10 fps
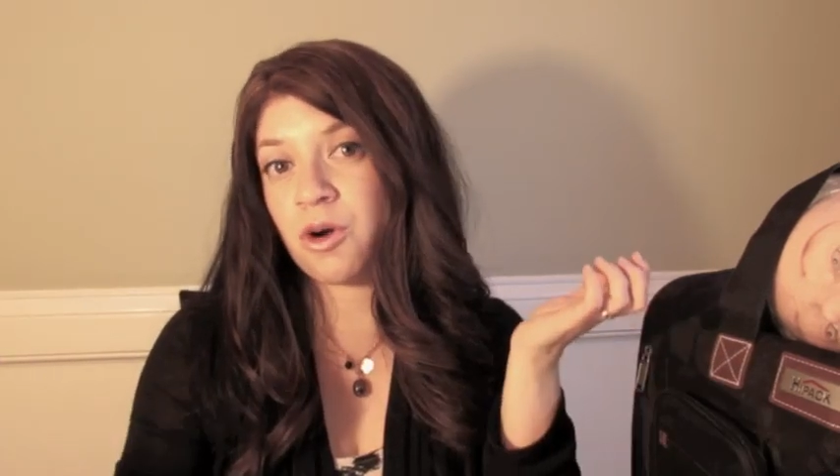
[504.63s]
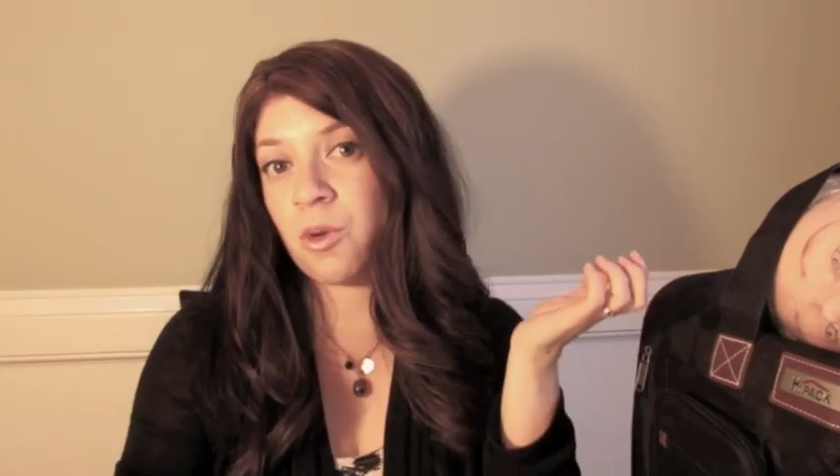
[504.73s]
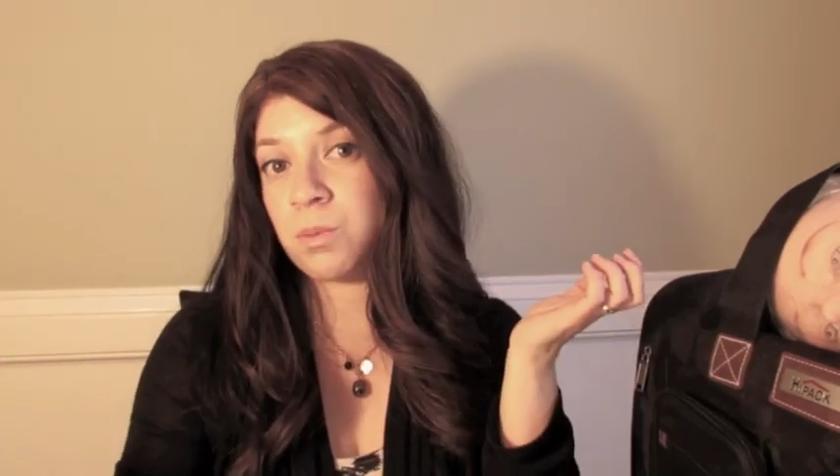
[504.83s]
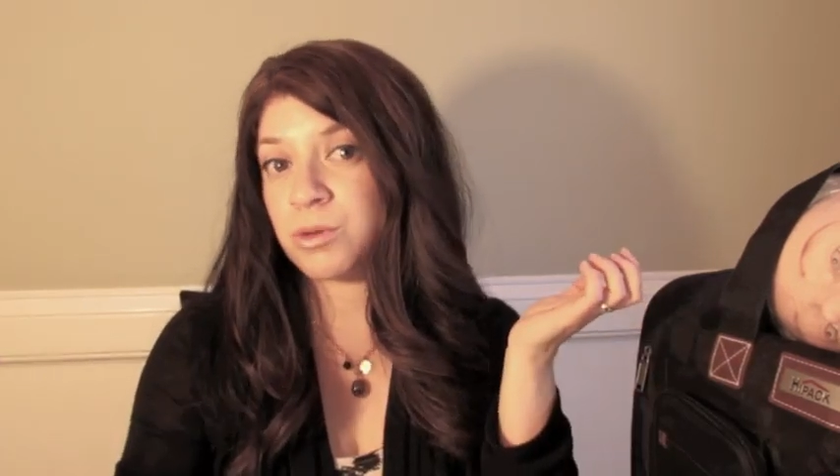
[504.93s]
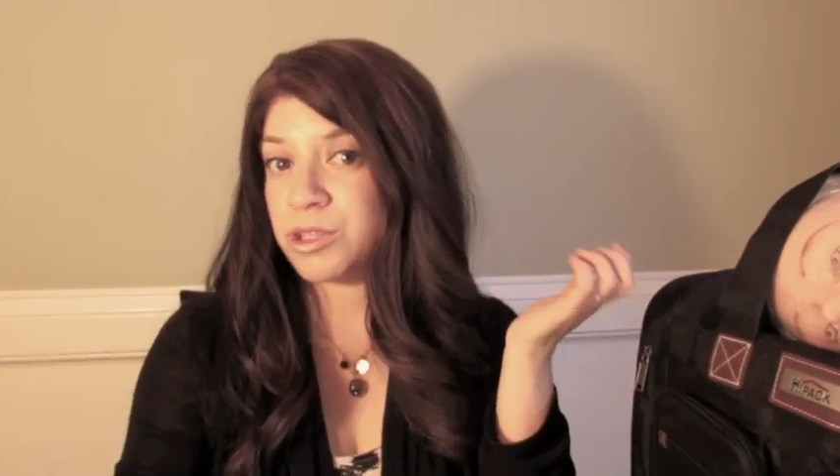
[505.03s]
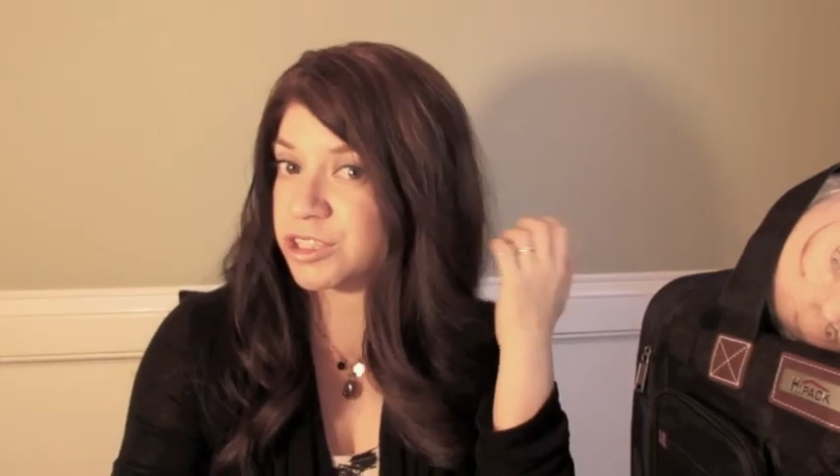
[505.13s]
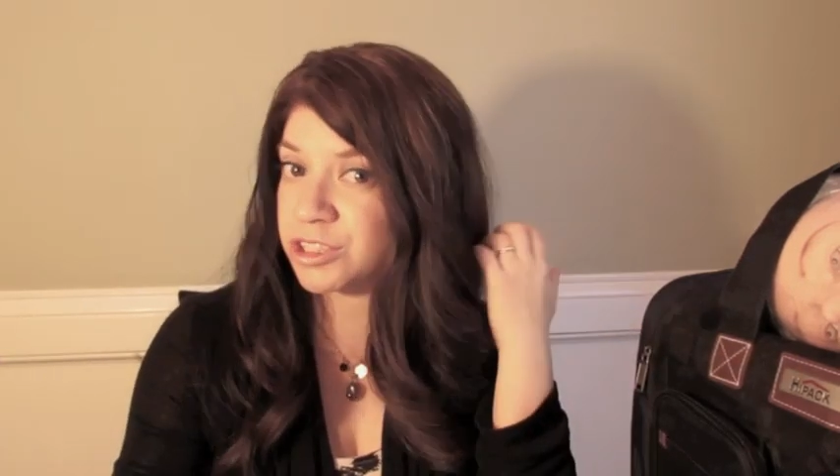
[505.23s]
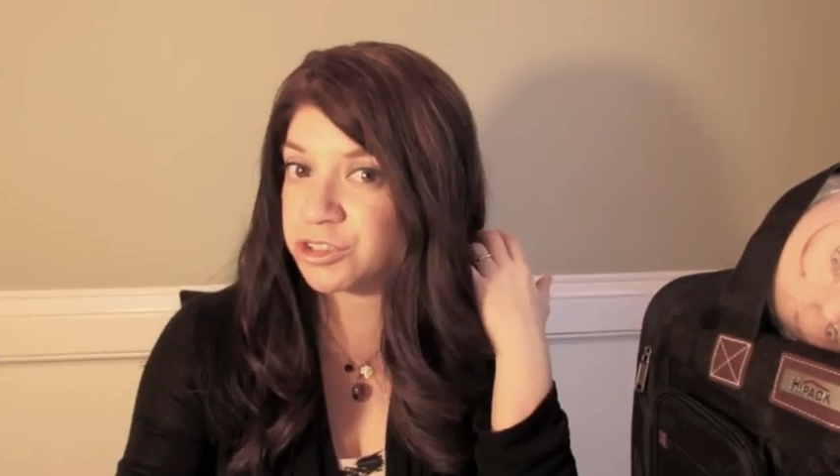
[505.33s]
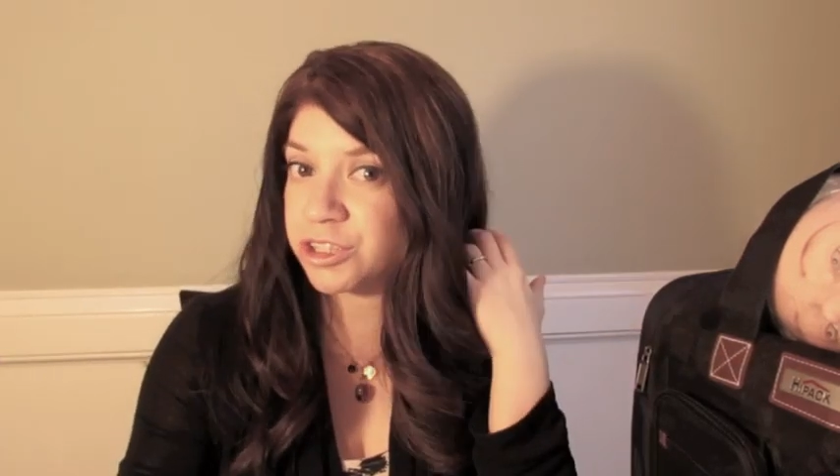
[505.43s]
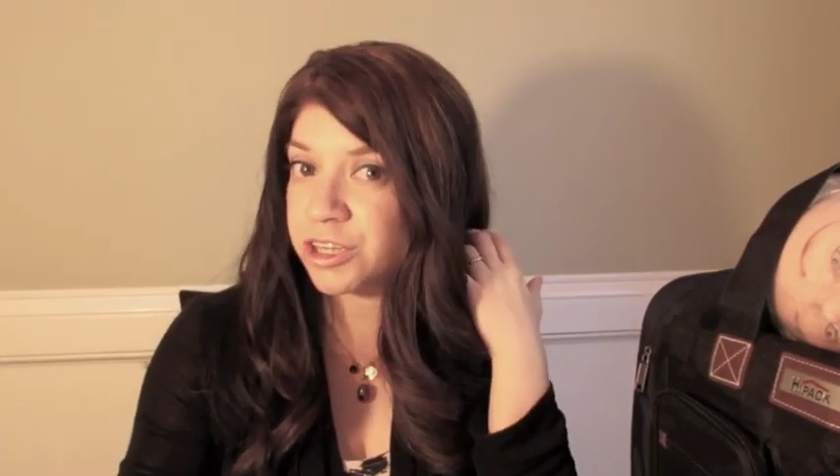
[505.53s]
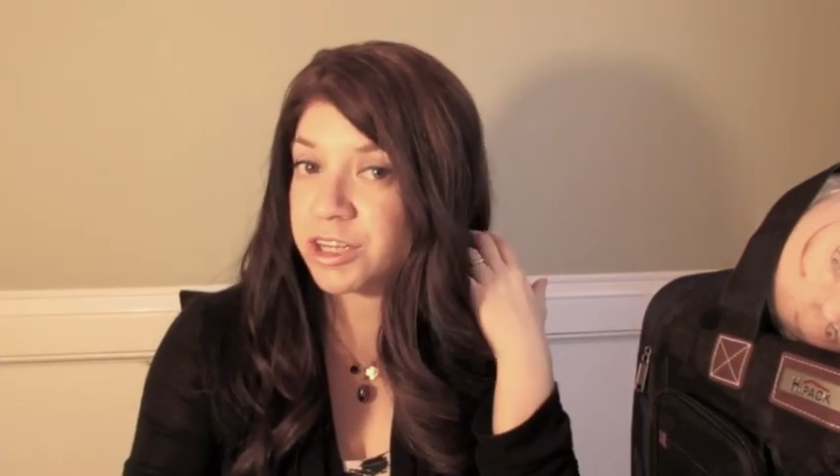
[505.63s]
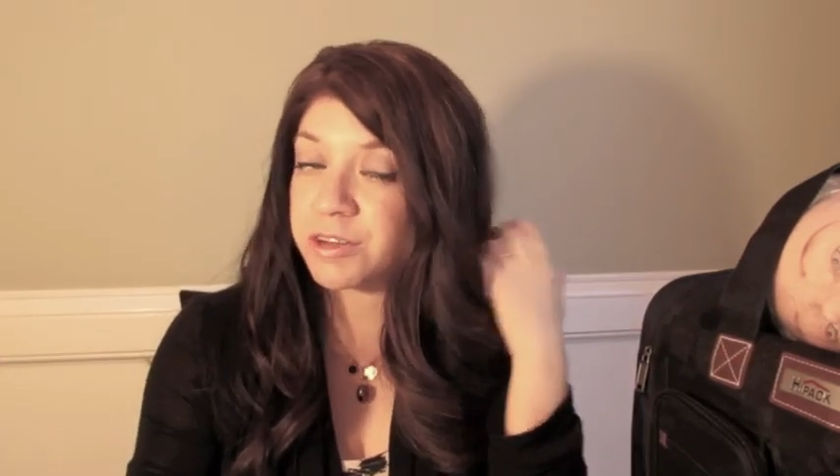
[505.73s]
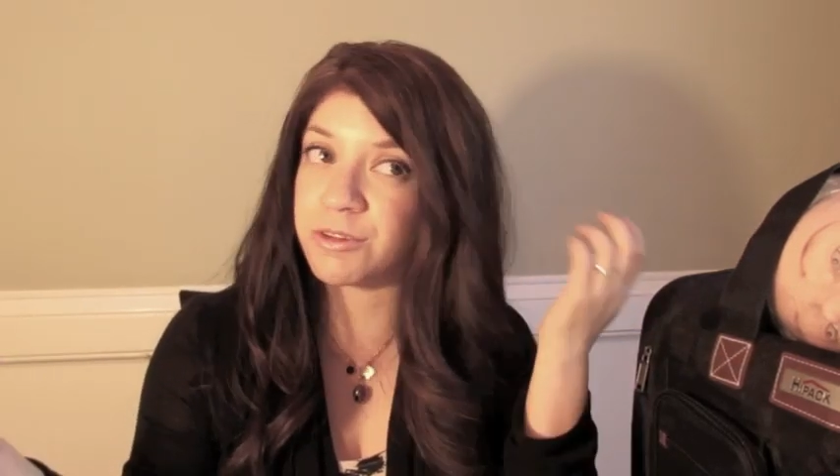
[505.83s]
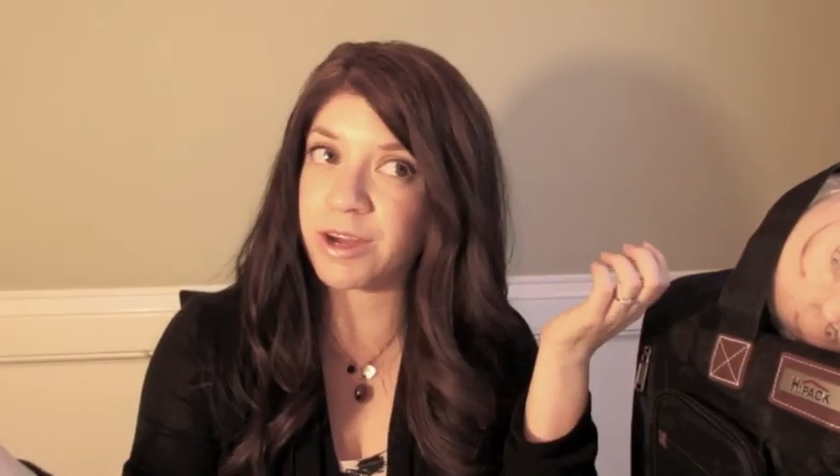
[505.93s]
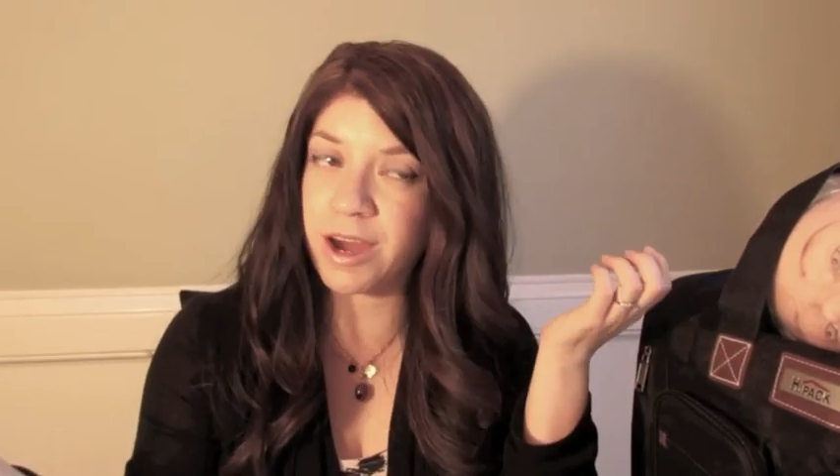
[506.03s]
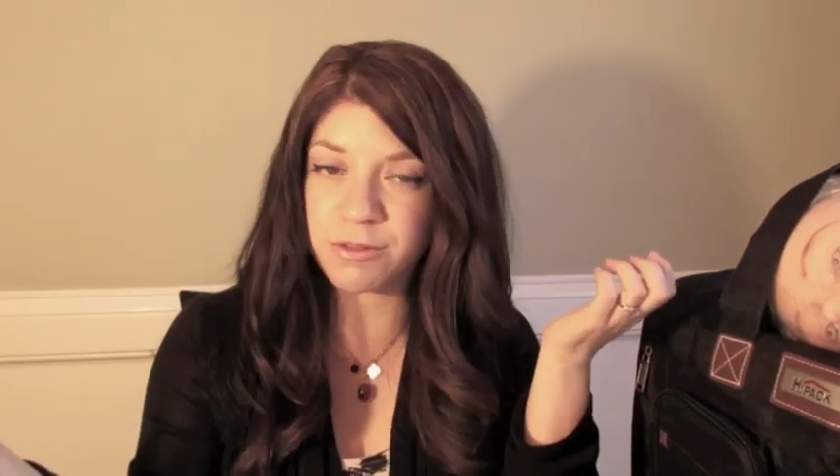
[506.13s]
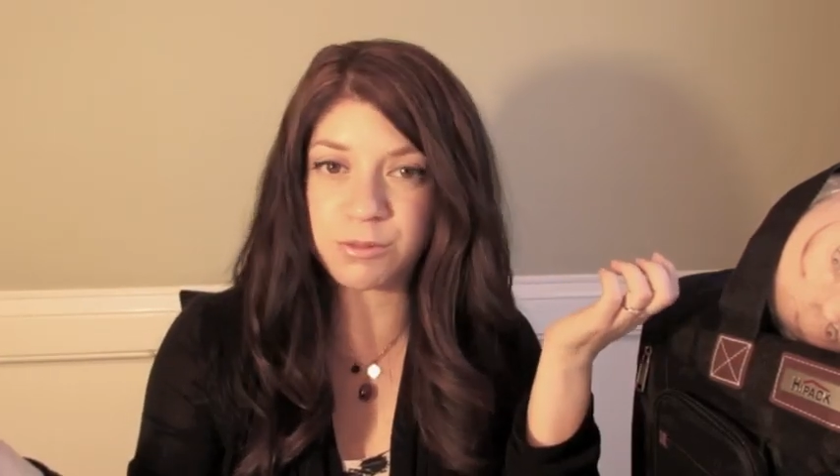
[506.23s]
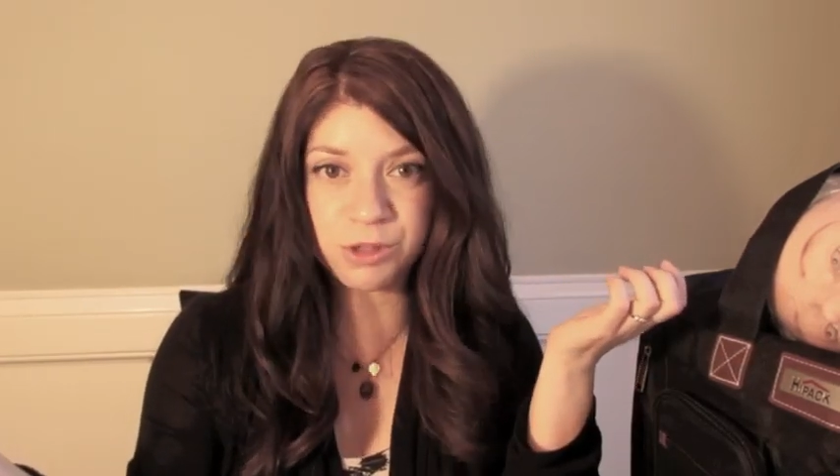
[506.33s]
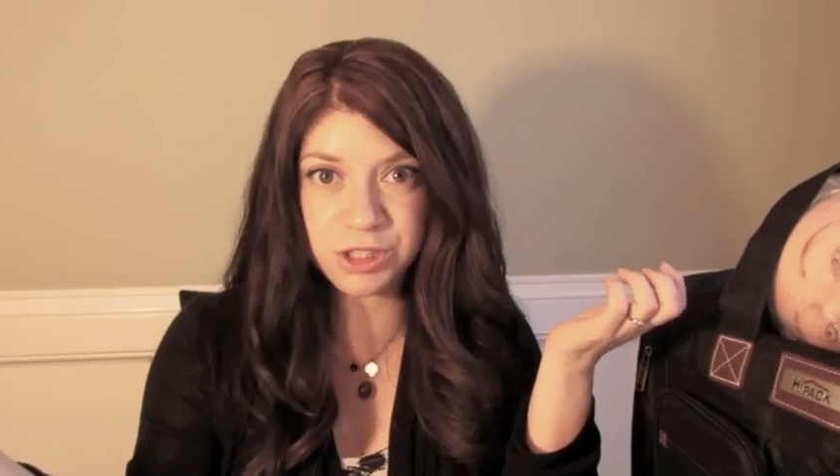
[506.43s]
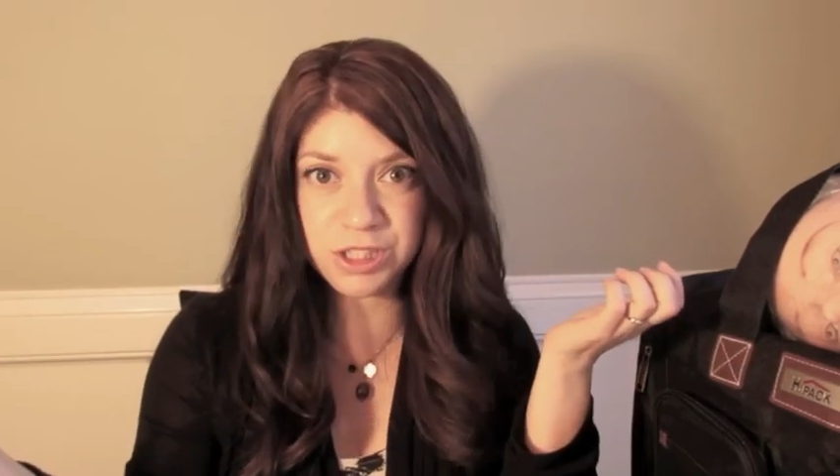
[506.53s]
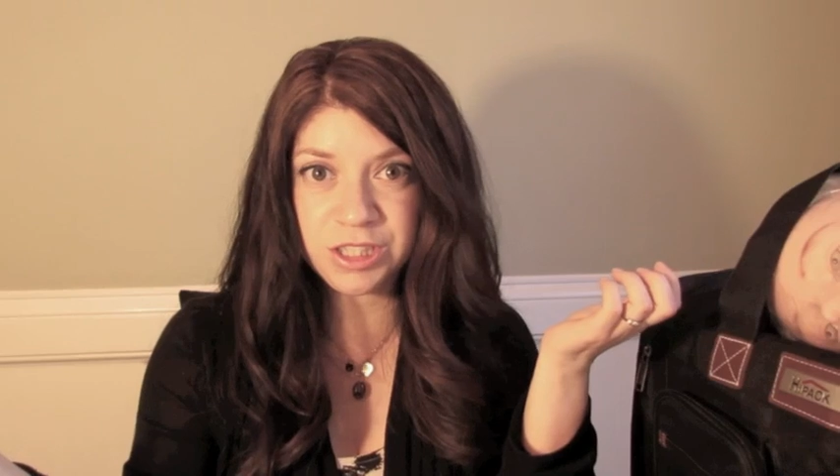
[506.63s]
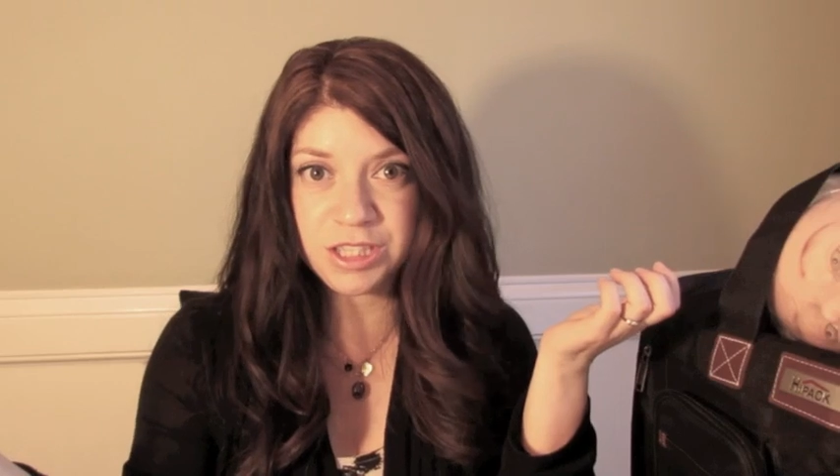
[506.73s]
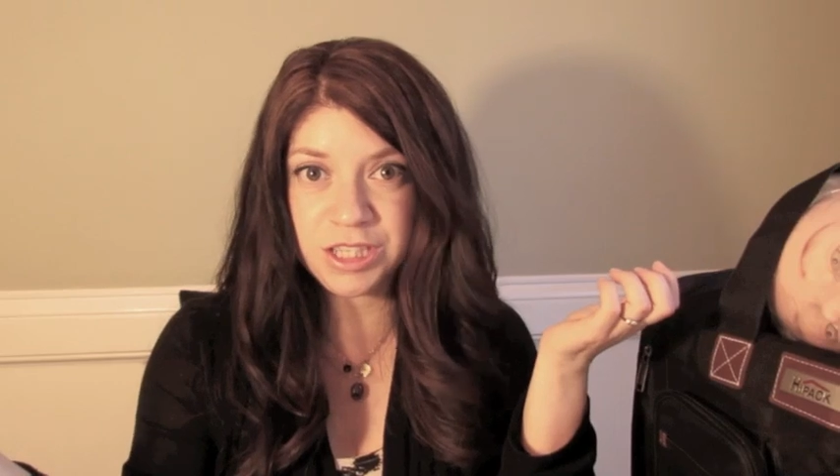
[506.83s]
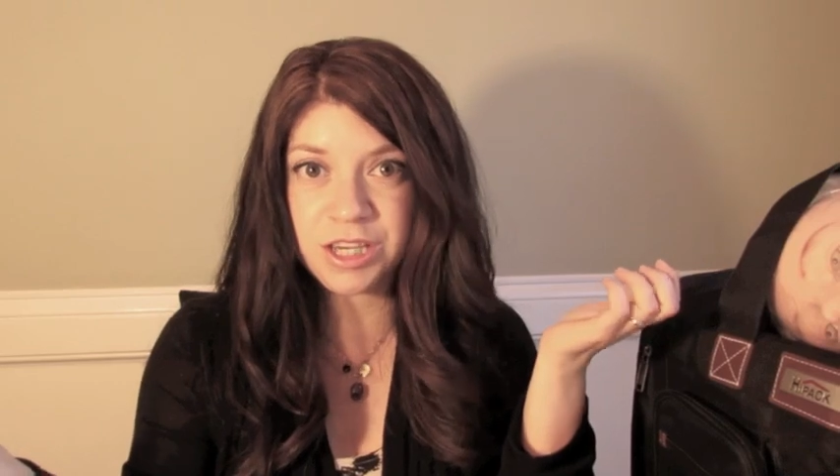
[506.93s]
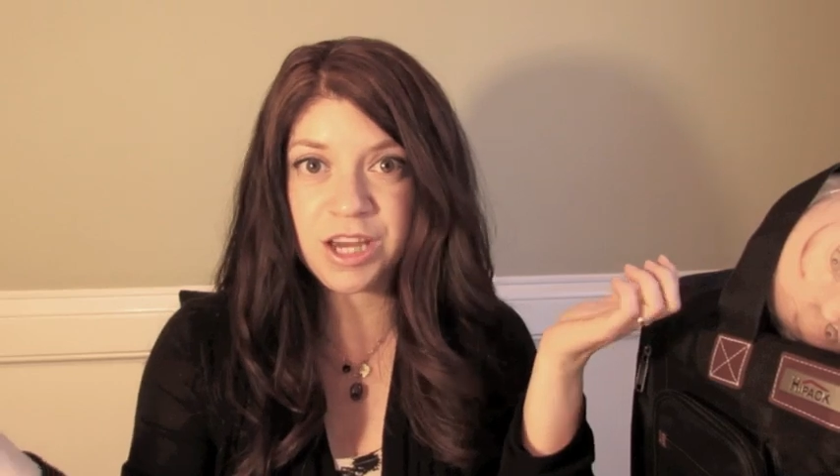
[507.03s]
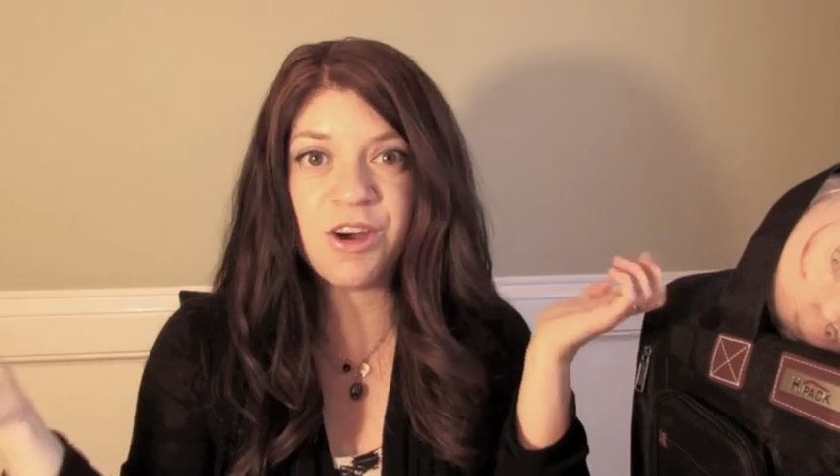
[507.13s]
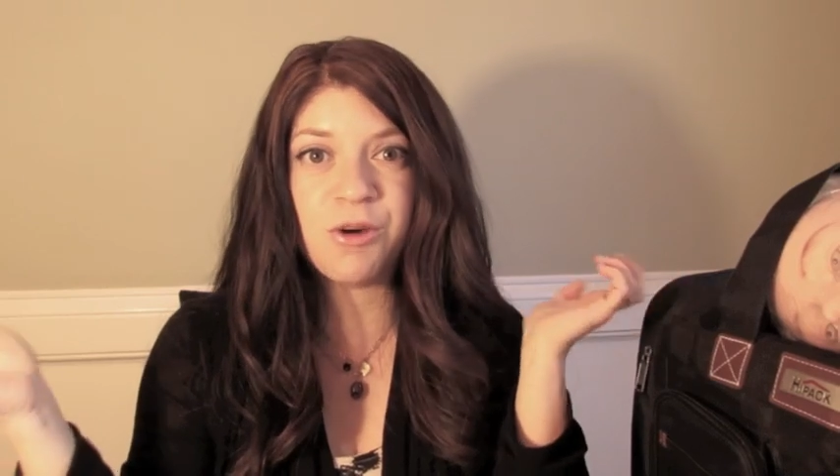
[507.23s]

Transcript: go and purchase your kit if you haven't purchased it,